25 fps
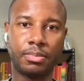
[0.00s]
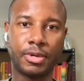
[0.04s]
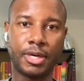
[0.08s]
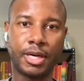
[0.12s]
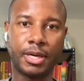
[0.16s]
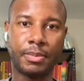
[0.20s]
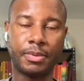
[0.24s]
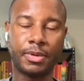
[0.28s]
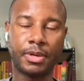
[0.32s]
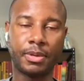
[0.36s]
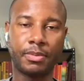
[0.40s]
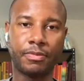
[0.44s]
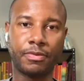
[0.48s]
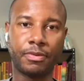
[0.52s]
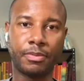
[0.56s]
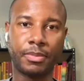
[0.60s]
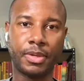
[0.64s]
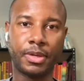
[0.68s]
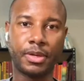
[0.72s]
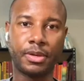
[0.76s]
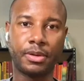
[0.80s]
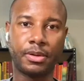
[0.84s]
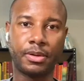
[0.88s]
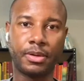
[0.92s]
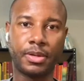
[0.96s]
pop up from
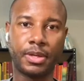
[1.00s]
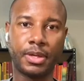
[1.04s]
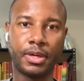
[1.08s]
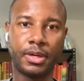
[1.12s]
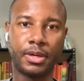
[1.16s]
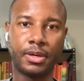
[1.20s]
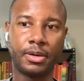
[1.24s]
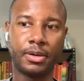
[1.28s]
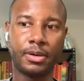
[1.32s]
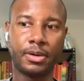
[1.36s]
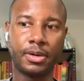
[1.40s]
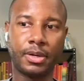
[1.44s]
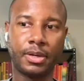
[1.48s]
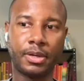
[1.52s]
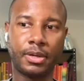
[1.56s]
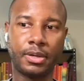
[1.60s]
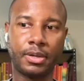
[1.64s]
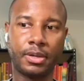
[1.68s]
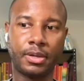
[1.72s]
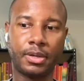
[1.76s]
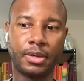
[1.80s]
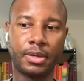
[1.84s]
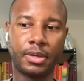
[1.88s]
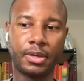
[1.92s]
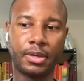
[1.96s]
here and there,
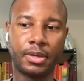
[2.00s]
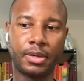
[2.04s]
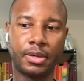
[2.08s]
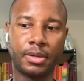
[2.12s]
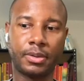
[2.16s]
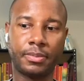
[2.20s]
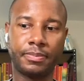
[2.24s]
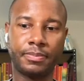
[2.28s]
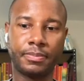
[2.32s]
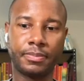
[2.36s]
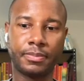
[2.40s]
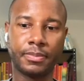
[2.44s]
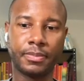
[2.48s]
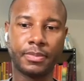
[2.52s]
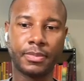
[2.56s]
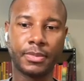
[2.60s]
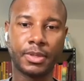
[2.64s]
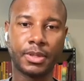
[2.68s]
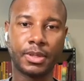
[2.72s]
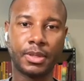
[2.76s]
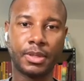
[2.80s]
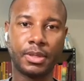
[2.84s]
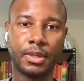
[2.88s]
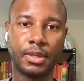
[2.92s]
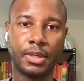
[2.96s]
and
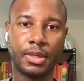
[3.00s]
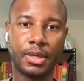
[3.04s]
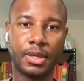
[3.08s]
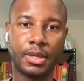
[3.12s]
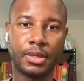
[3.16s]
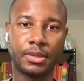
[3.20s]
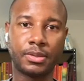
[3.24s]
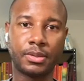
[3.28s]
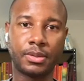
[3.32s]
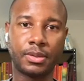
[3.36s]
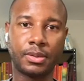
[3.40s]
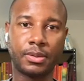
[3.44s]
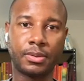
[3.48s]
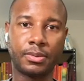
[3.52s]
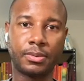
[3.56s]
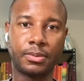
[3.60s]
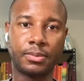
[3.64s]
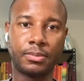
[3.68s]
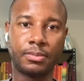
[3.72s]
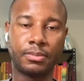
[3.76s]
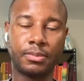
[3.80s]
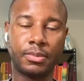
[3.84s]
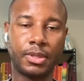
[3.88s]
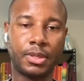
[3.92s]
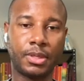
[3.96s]

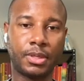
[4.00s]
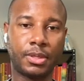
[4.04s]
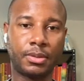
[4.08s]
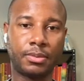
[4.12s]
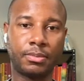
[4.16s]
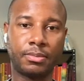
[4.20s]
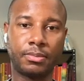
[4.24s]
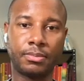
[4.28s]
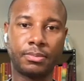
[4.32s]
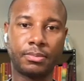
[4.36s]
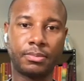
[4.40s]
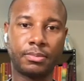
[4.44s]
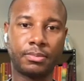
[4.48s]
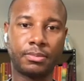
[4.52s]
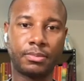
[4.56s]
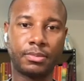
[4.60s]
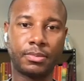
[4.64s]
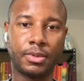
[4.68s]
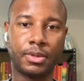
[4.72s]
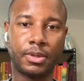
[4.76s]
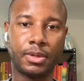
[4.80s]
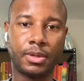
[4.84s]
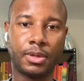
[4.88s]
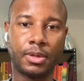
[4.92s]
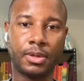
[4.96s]
so
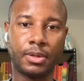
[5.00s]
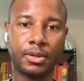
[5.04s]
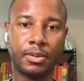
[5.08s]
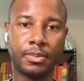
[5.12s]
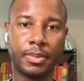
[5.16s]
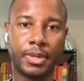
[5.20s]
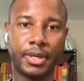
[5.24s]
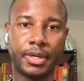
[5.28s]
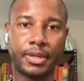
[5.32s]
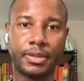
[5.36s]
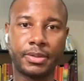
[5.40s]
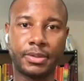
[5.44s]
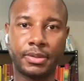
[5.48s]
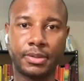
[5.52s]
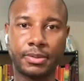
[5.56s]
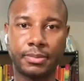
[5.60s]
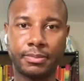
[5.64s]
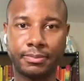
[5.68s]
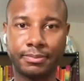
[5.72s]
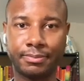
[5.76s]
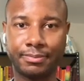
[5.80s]
all the best.